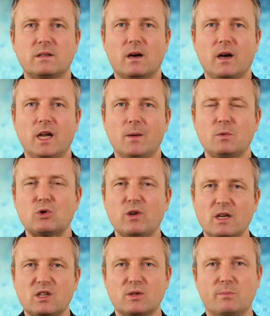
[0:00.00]
time to
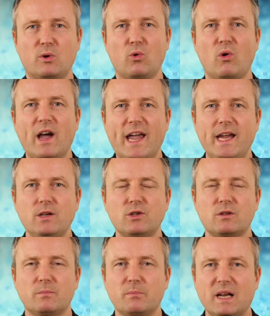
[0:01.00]
explore
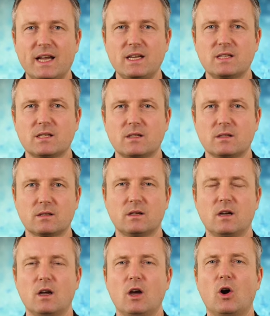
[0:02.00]
ancient places.
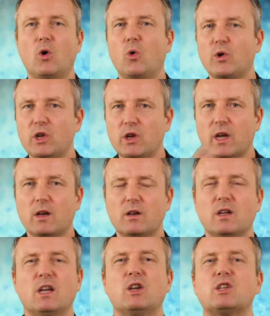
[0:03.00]
Or you
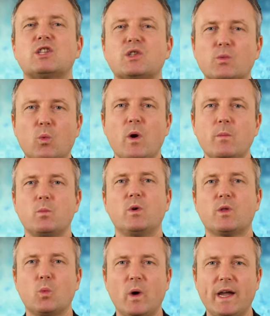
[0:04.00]
can swim
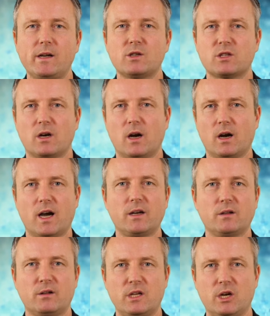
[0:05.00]
with whale shark
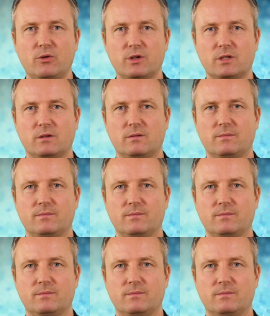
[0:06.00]
under the ocean.